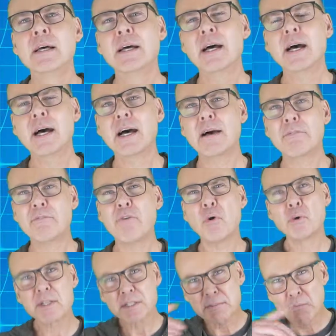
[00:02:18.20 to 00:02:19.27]

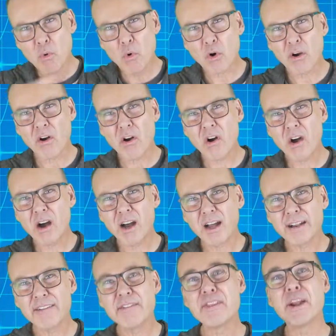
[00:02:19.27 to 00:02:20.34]
focused more
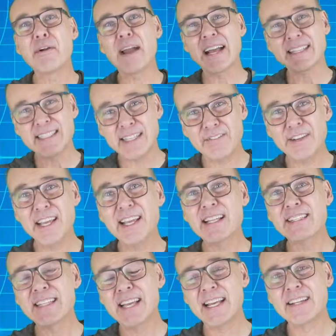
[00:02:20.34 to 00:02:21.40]
on their activity
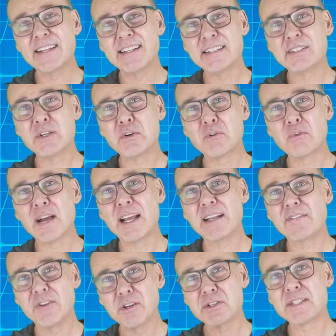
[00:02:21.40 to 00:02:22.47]
as an end in its own
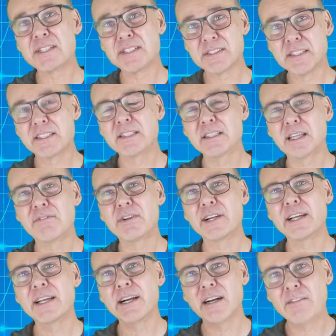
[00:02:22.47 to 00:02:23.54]
right versus the
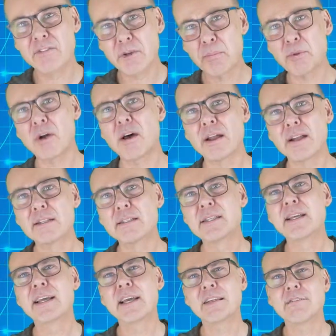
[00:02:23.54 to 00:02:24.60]
delivery of the product
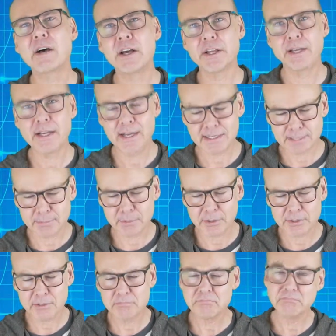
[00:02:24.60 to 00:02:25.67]
and value to
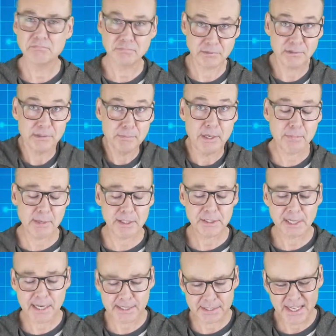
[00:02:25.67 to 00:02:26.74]
customers. So this will be a big
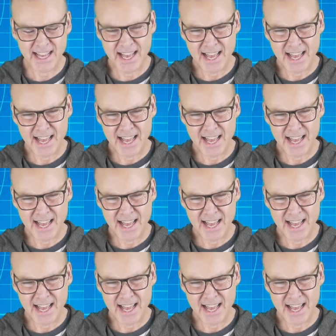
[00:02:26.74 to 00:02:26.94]
change.